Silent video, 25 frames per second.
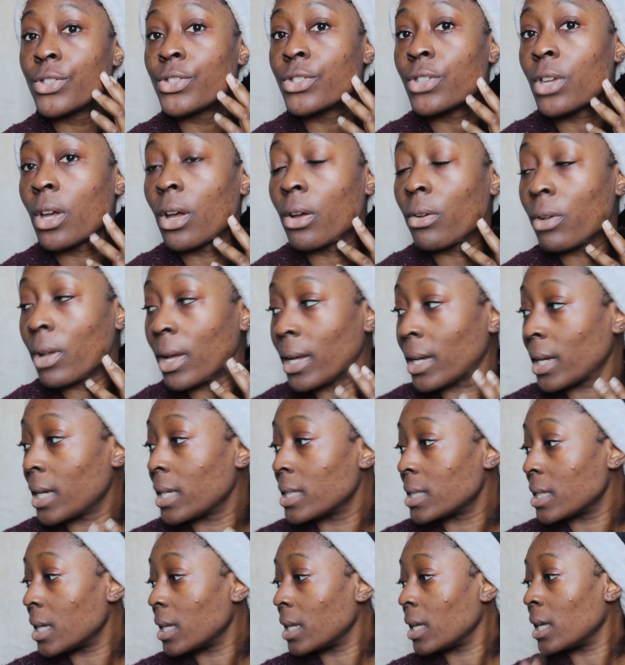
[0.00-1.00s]
So like I
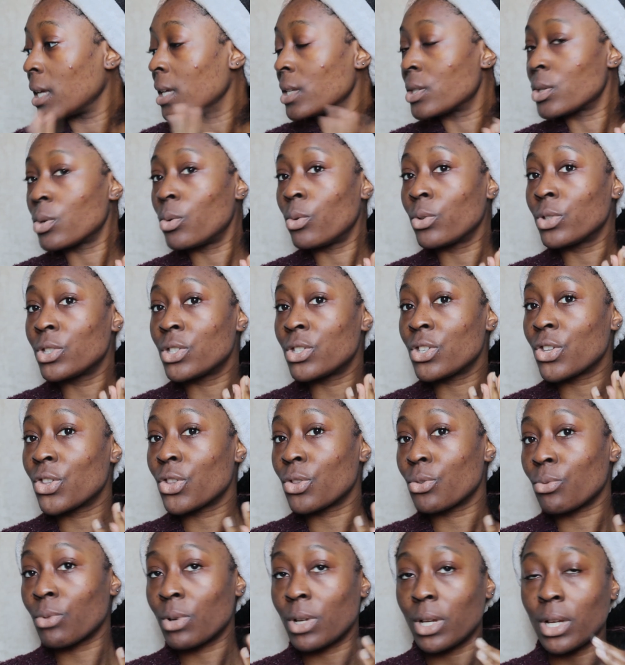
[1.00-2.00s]
said, it is
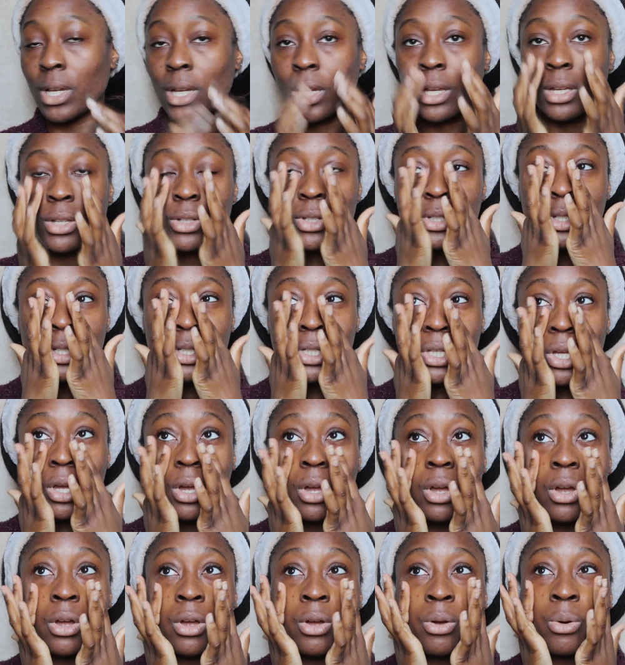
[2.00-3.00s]
2:45,
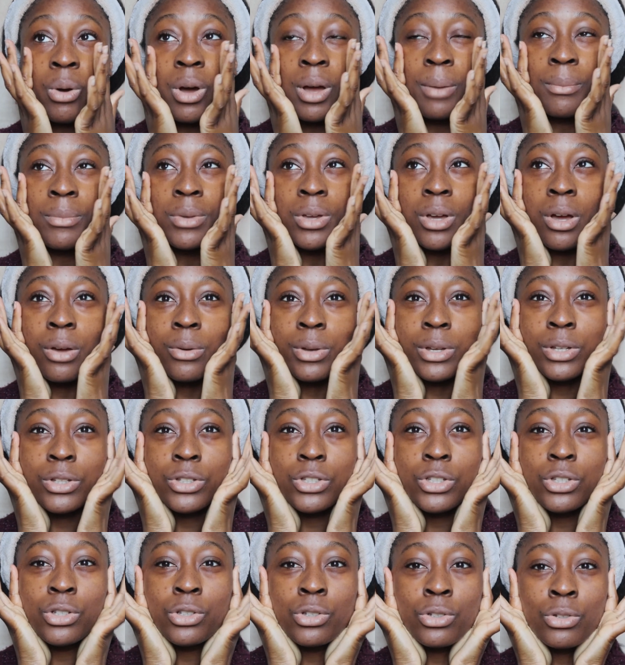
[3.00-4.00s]
so
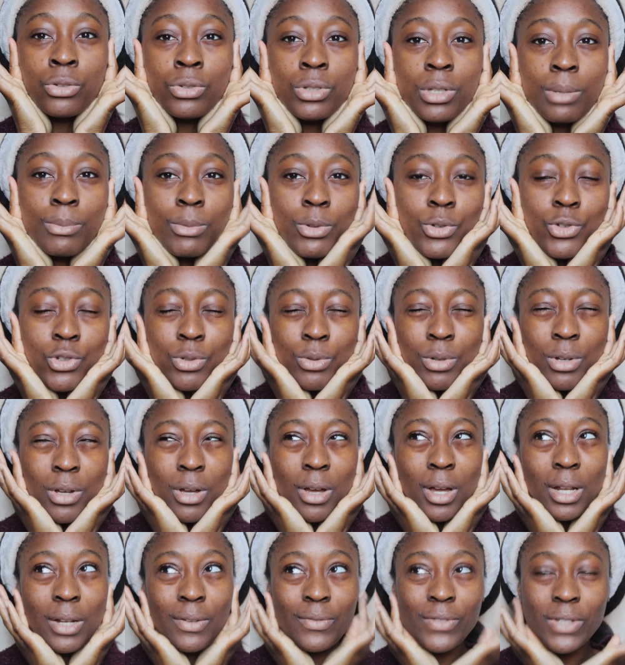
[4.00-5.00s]
I'm not sure what
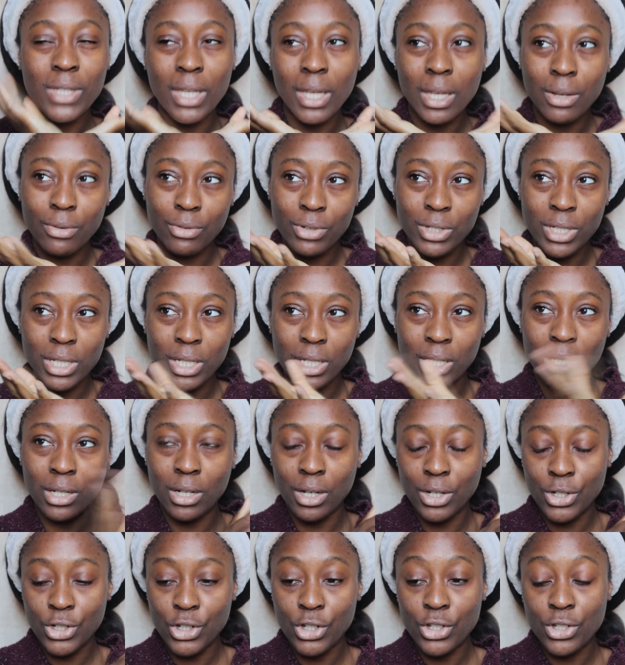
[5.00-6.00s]
kind of skincare routine
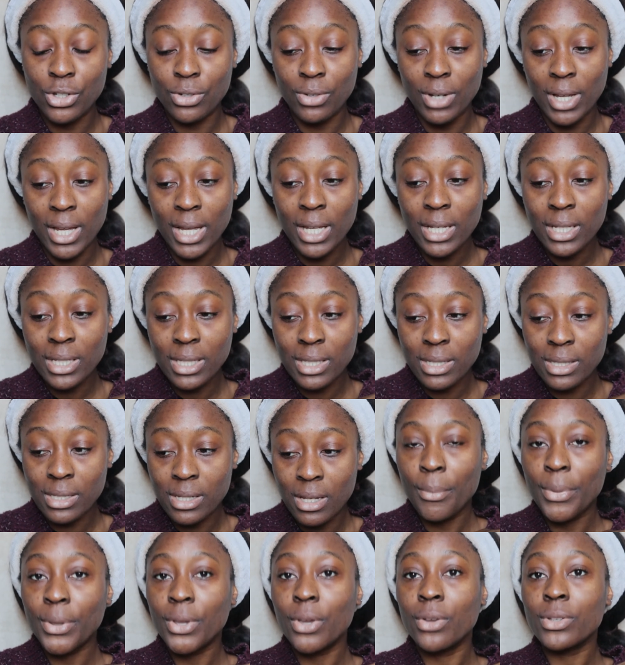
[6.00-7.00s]
I should do
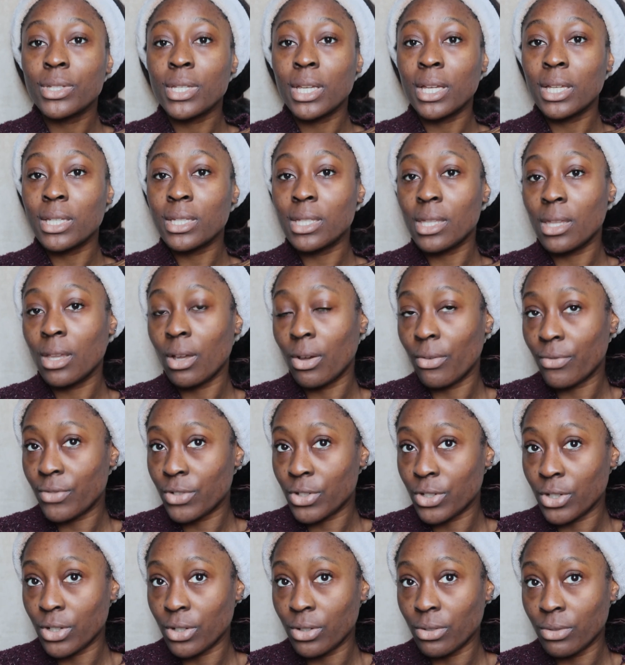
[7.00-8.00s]
next. Because it is the
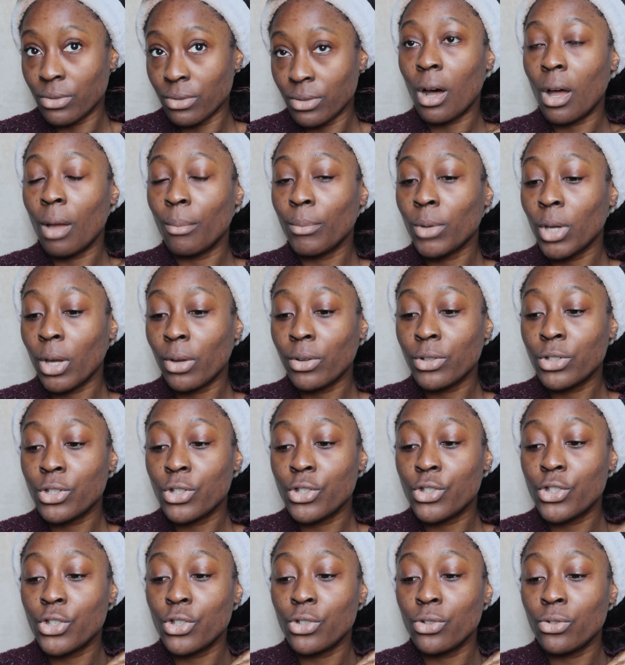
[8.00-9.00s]
afternoon, I'm going
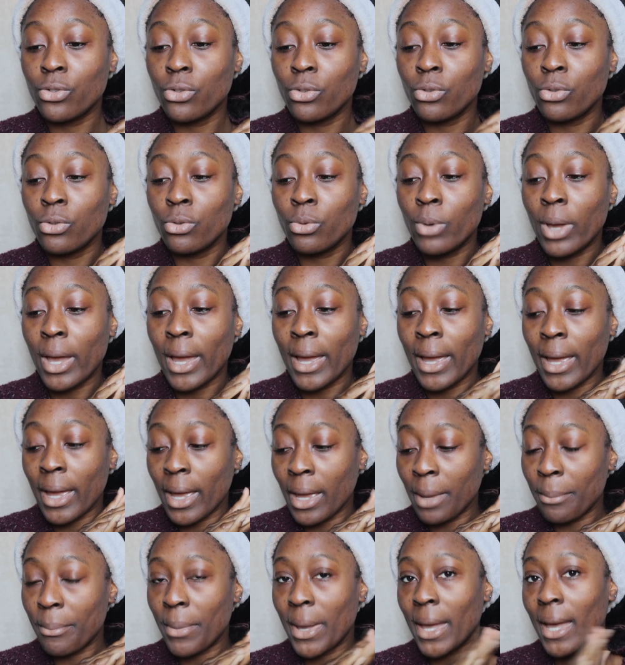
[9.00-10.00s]
to do
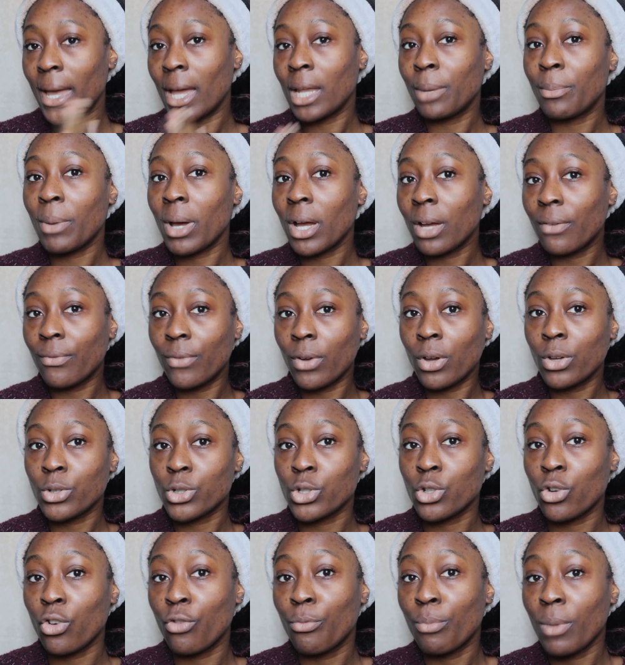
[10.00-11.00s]
a pared back
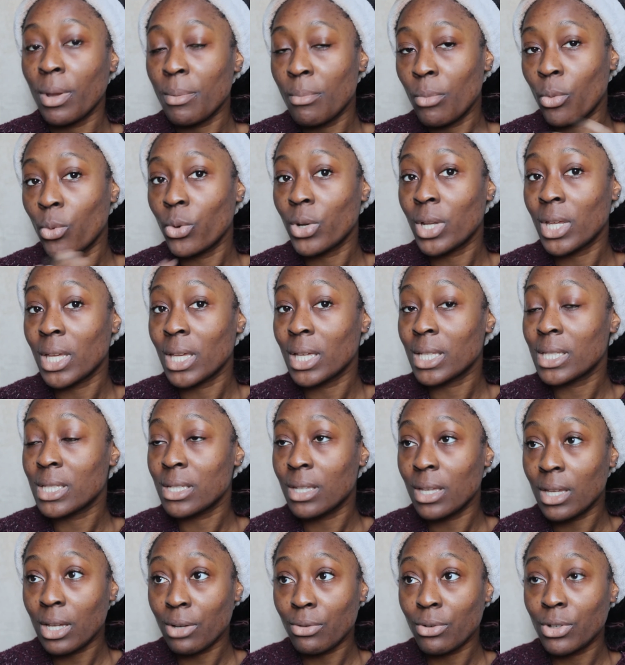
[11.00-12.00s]
version of my morning
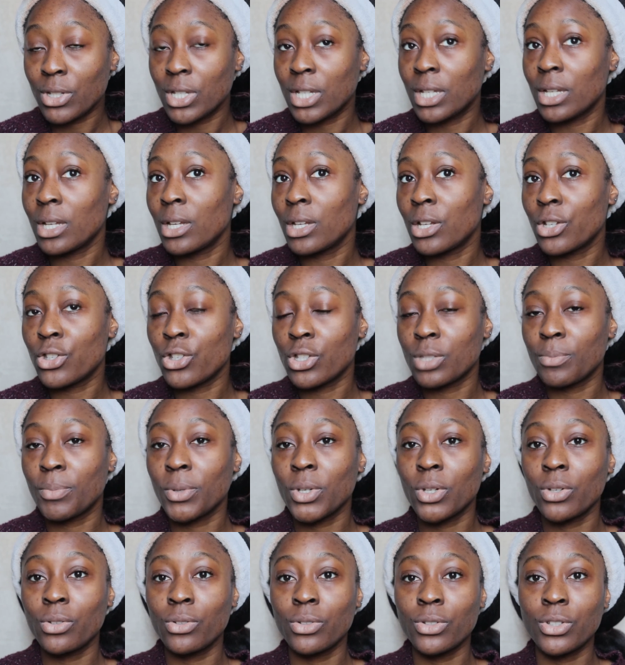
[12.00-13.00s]
skincare routine, just
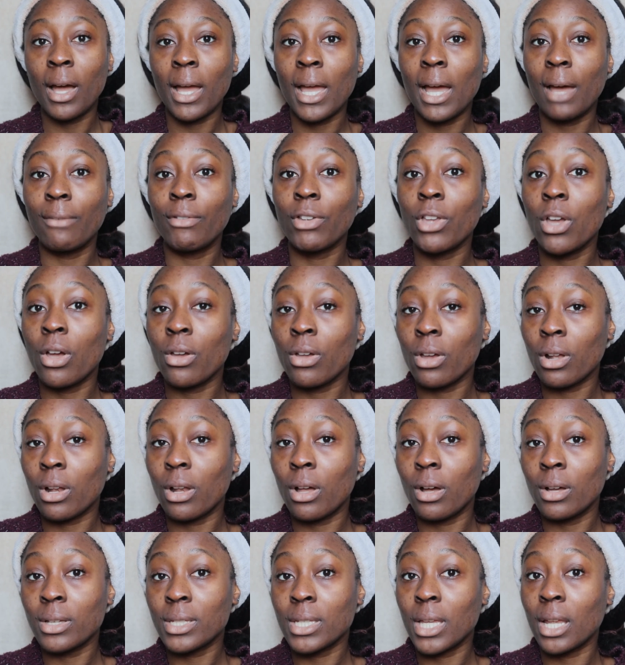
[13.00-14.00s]
because I have a yoga
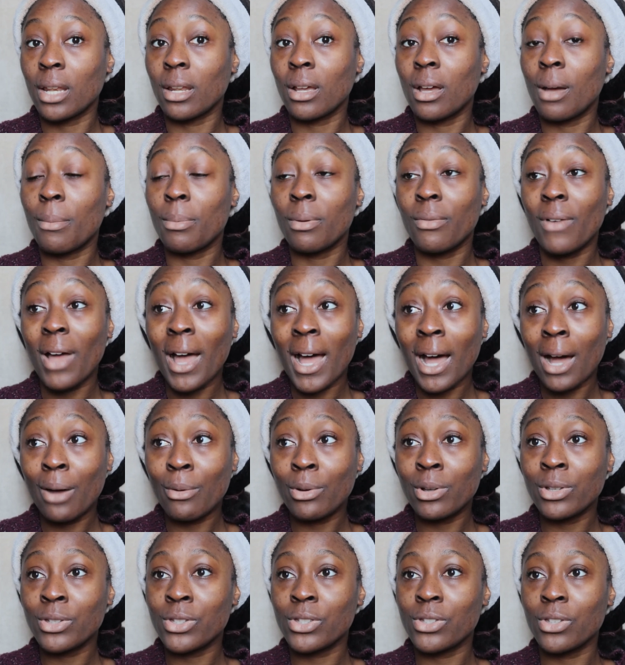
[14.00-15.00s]
class in a couple couple of
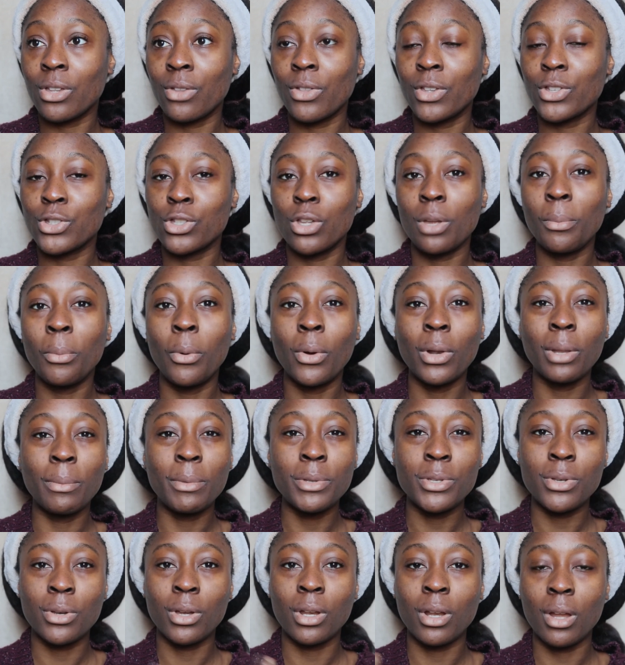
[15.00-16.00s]
hours, so there's no point in
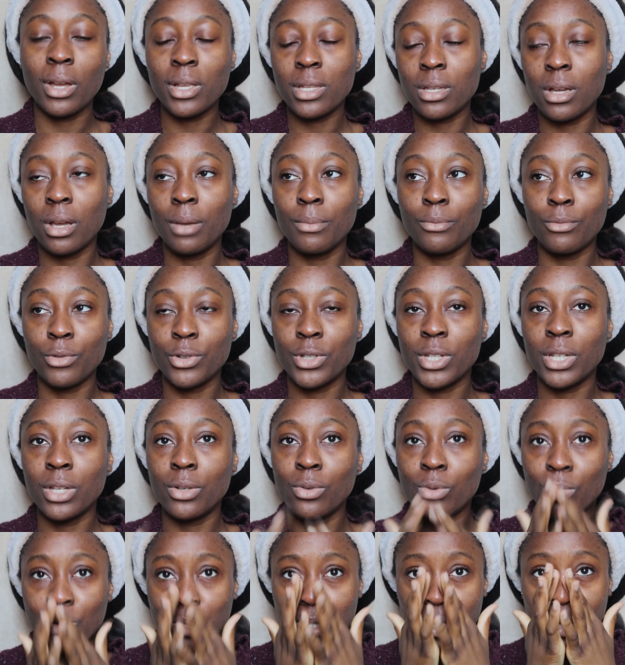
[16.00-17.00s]
me doing a nighttime
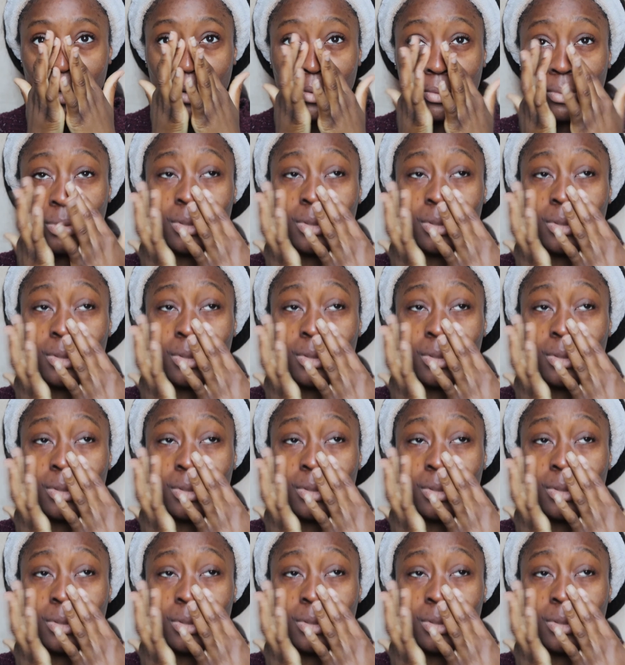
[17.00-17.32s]
routine. Also,